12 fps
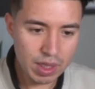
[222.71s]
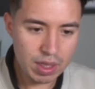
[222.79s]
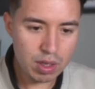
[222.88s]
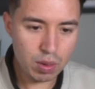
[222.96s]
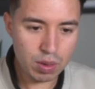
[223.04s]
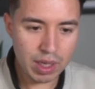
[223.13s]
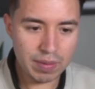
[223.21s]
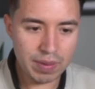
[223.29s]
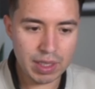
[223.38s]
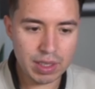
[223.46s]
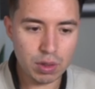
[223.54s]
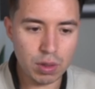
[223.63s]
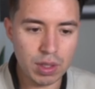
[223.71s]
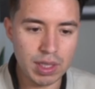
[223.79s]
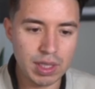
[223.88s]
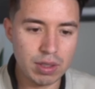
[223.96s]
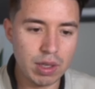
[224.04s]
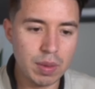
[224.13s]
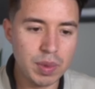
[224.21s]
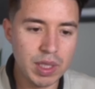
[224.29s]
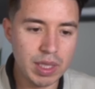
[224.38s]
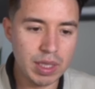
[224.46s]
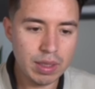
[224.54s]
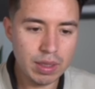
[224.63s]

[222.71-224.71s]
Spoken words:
You'll give it a short description.